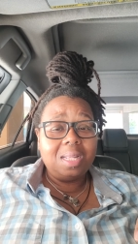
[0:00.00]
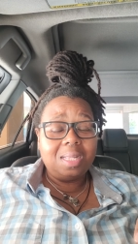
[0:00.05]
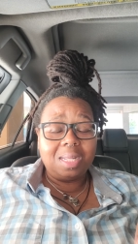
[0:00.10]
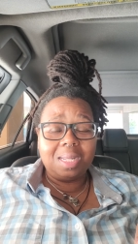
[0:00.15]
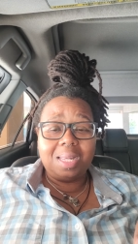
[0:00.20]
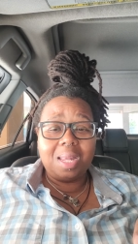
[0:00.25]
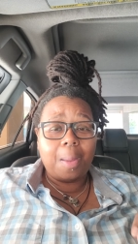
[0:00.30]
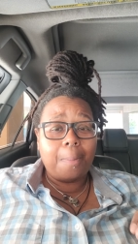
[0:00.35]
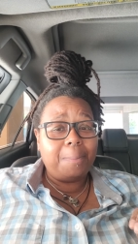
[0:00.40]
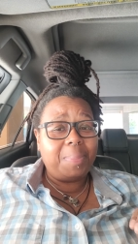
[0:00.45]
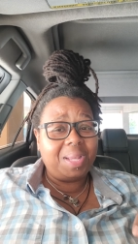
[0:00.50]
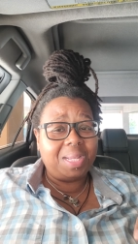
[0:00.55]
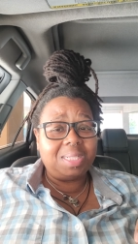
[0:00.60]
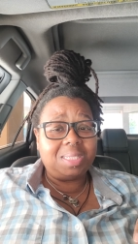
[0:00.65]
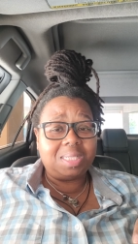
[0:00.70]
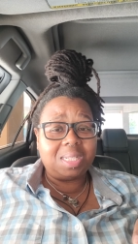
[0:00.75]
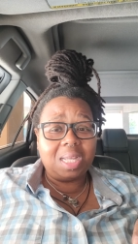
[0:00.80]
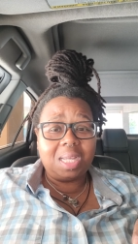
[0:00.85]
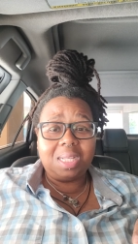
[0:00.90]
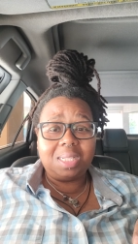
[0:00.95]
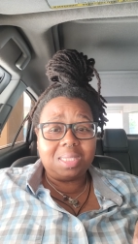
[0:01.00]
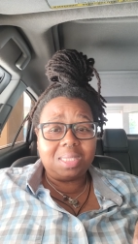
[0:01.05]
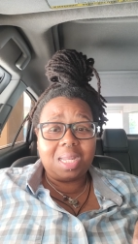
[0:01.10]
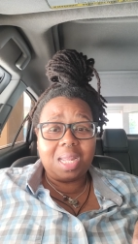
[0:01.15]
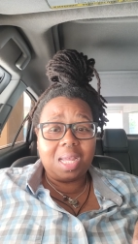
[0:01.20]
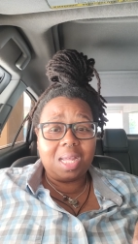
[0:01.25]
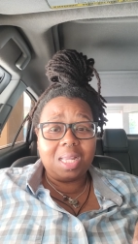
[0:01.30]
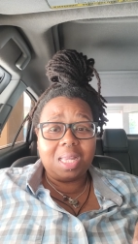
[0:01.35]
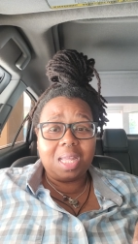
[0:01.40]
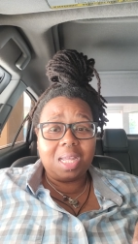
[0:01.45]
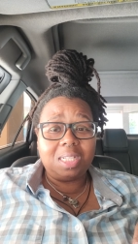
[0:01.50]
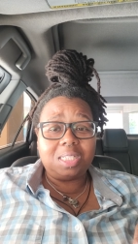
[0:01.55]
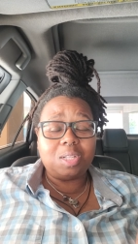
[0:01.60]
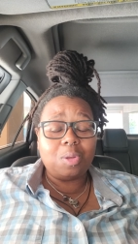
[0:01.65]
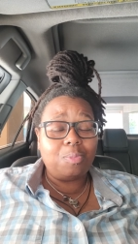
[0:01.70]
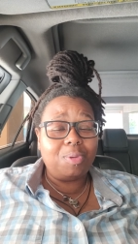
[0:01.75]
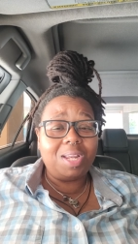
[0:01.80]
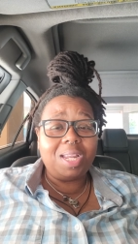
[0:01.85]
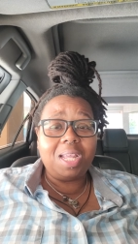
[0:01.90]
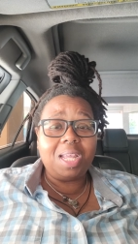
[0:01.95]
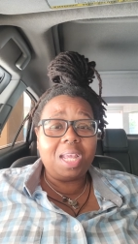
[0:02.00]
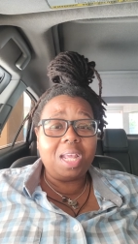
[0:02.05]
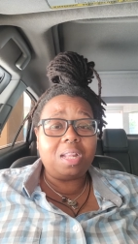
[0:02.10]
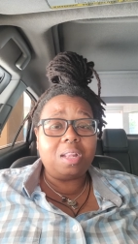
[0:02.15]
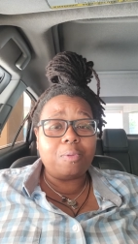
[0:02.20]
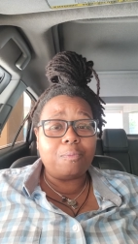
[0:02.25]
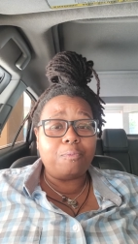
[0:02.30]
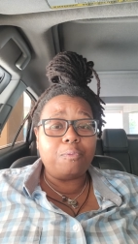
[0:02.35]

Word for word: the little piece of his dingaling so we didn't get the